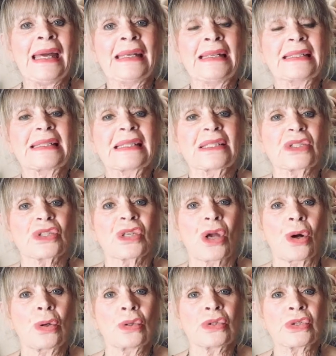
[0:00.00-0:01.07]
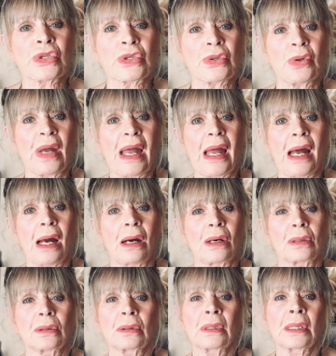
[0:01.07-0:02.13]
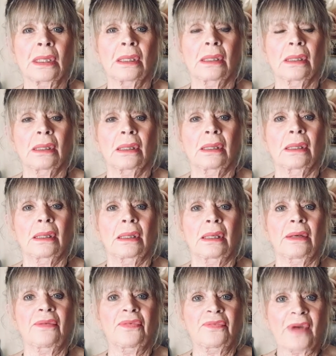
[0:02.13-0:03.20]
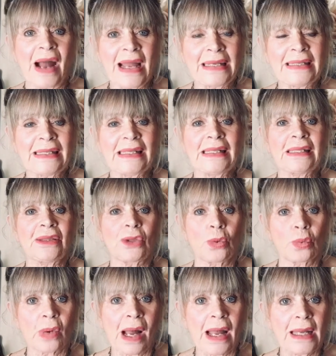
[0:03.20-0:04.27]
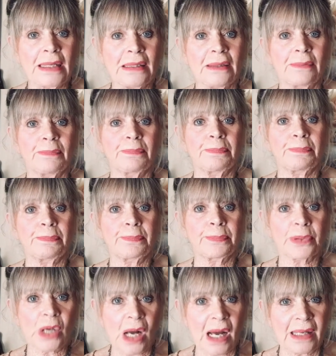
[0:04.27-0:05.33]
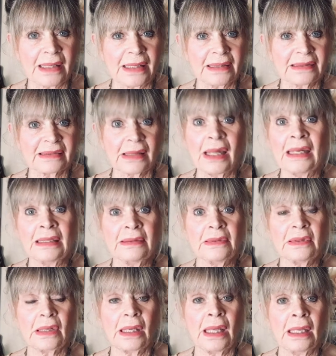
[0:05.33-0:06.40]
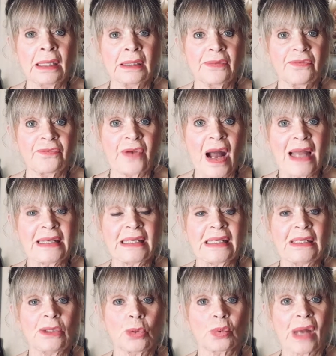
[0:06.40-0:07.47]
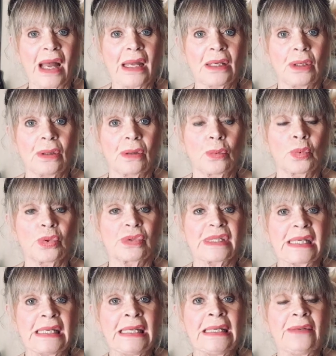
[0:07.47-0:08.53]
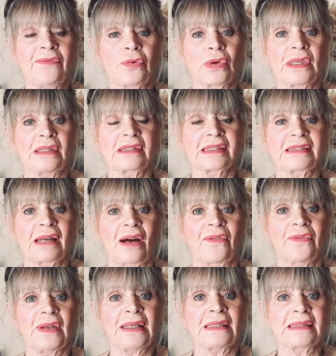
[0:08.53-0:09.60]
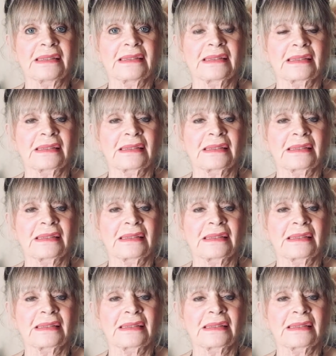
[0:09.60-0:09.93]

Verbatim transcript: And it just shows you how finding the right products and, and finding the right routine for yourself is,